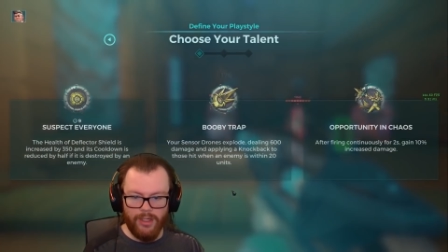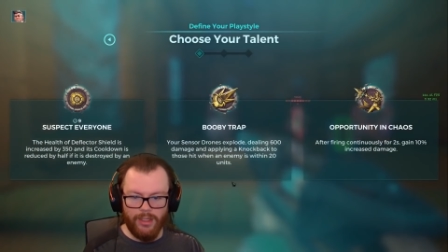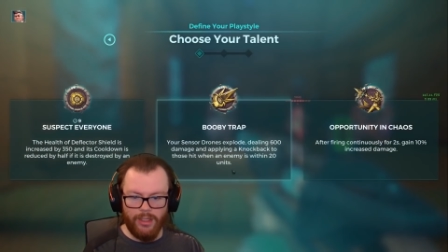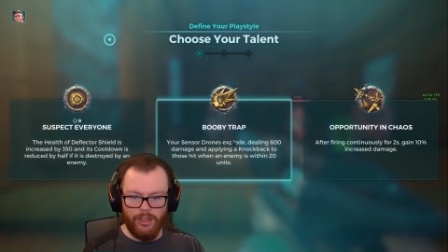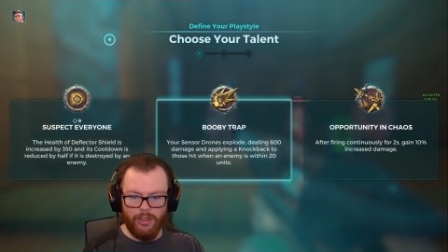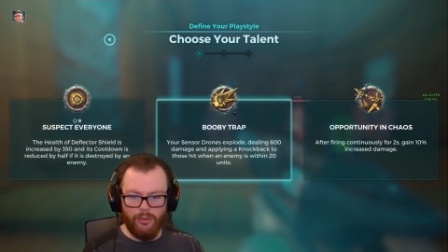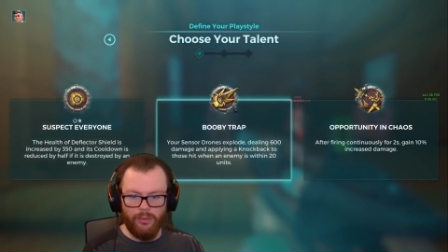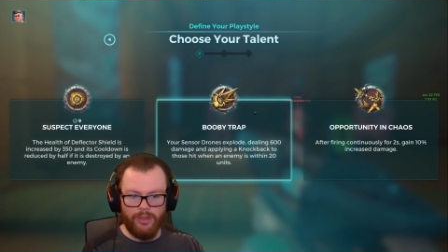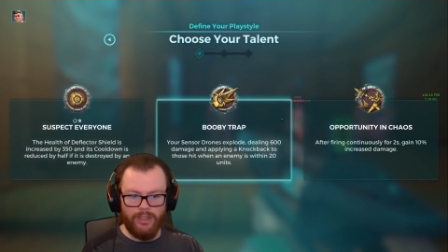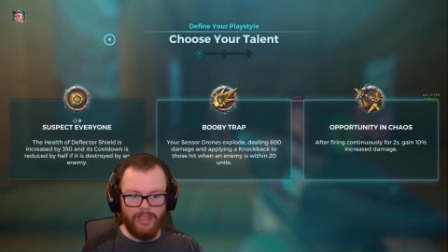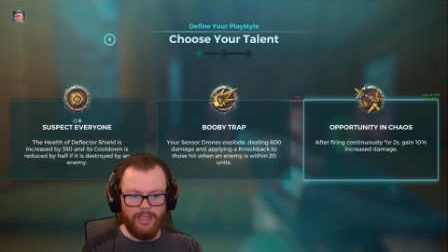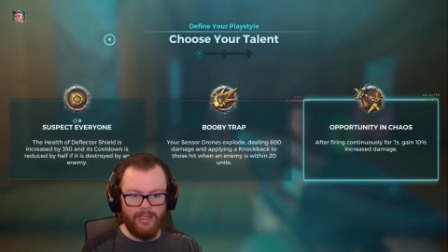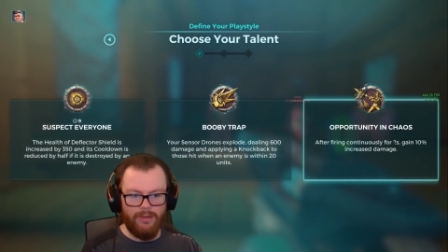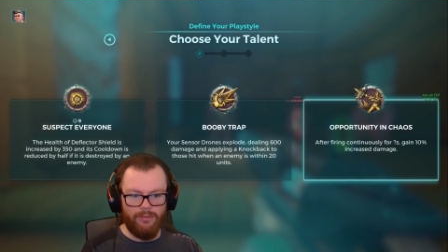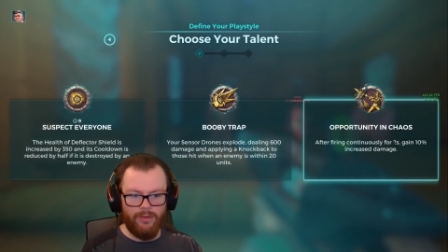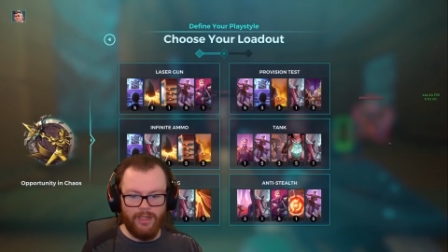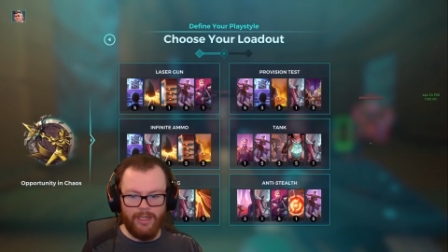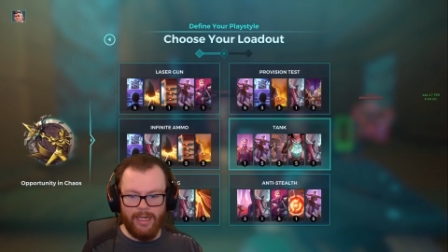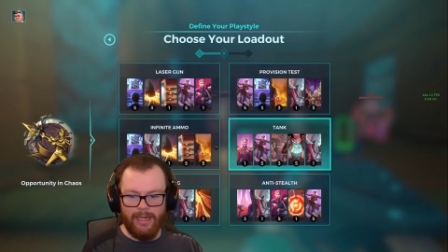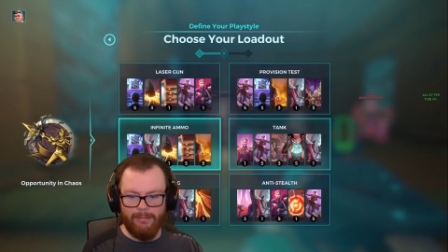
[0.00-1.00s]
you know what the
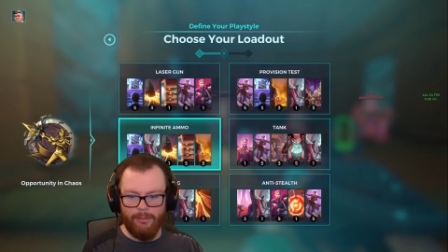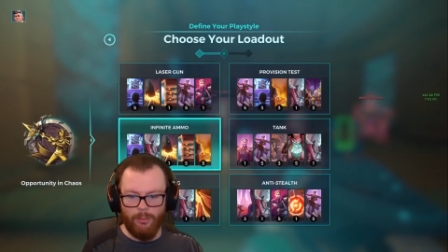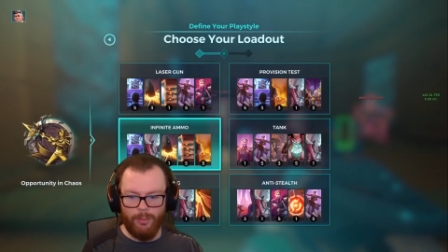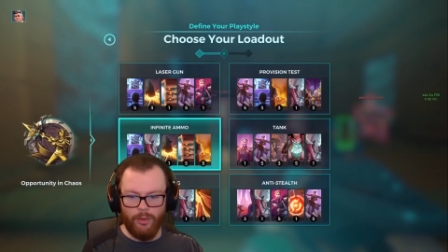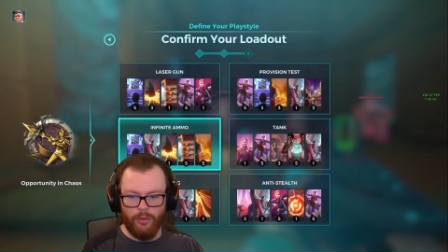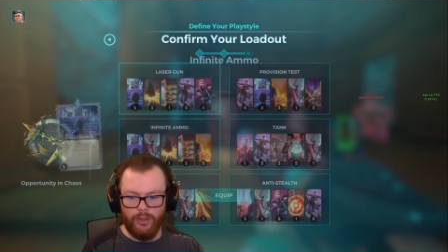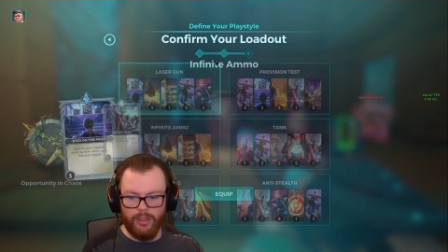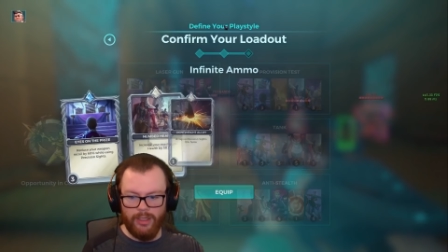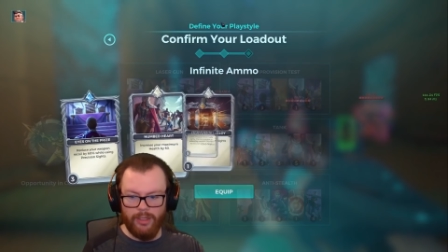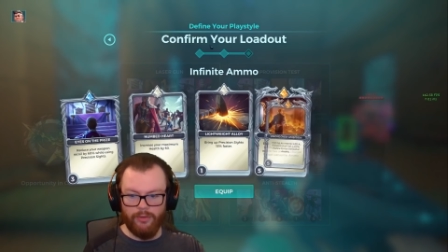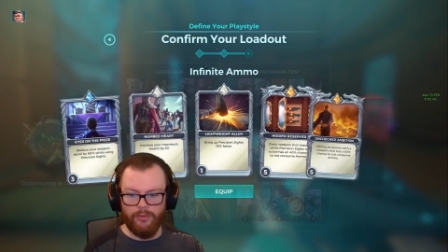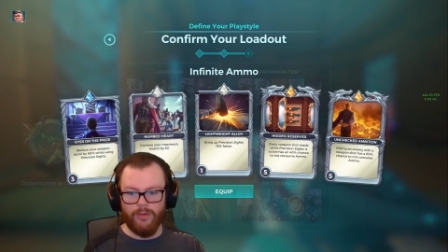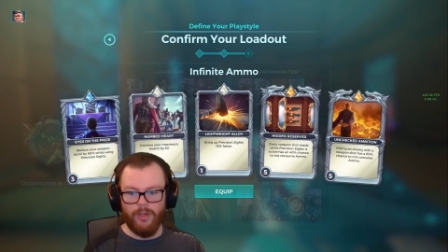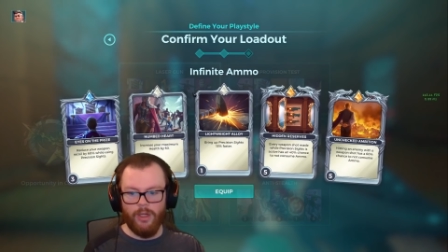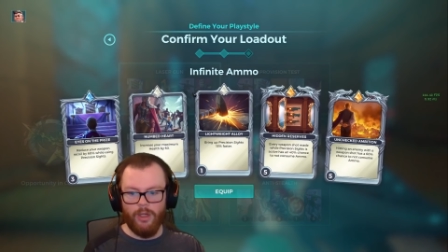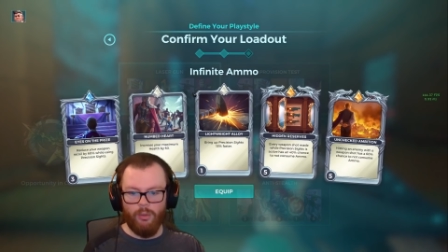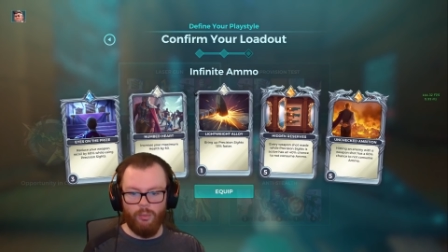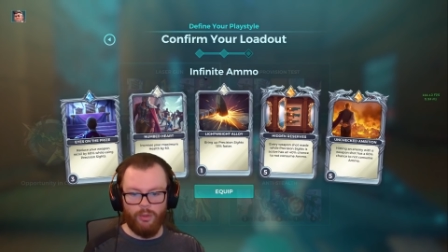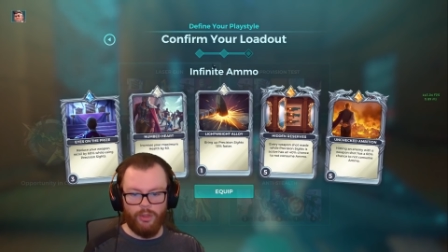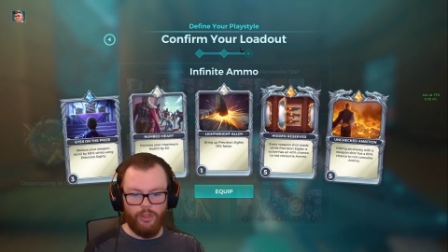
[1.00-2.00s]
Infinite Ammo build is,
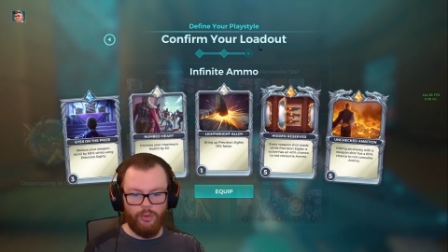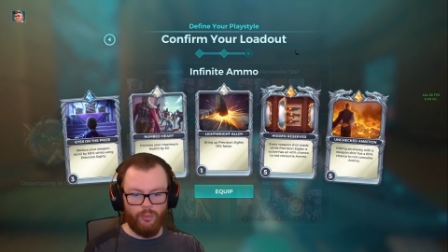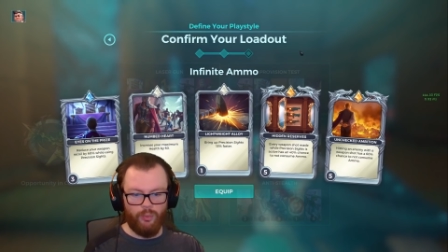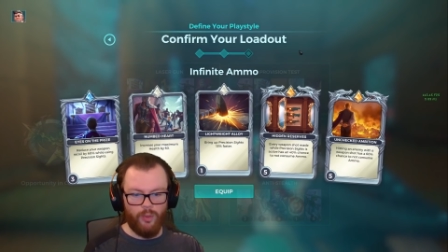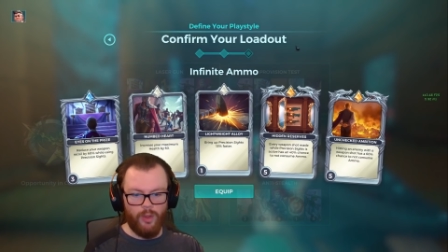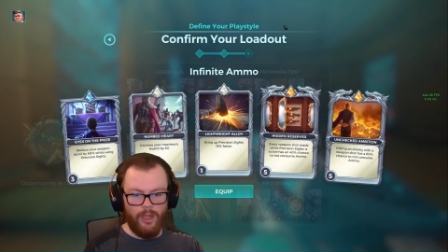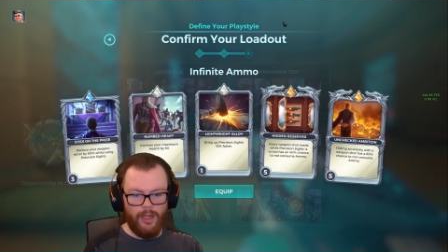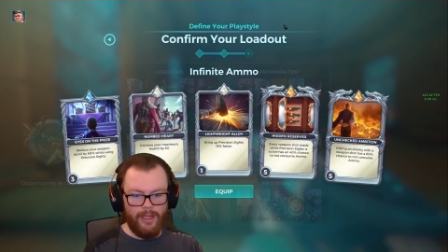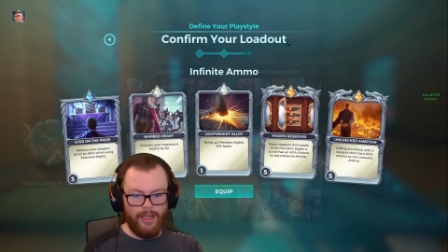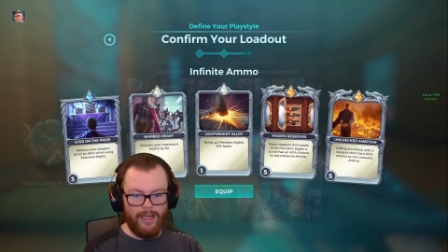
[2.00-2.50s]
where you run